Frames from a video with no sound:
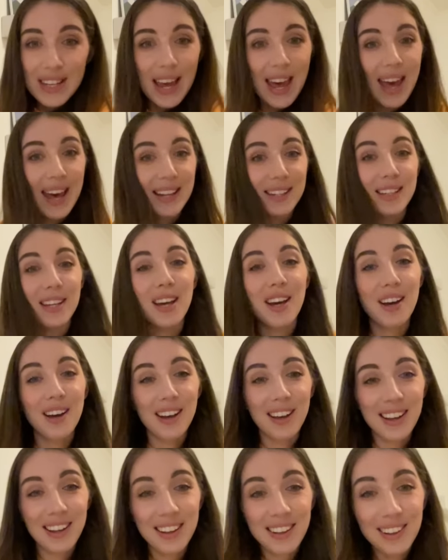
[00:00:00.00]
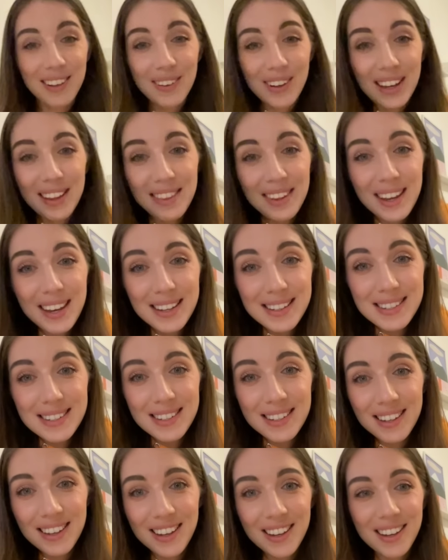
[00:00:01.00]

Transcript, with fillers: and look at this.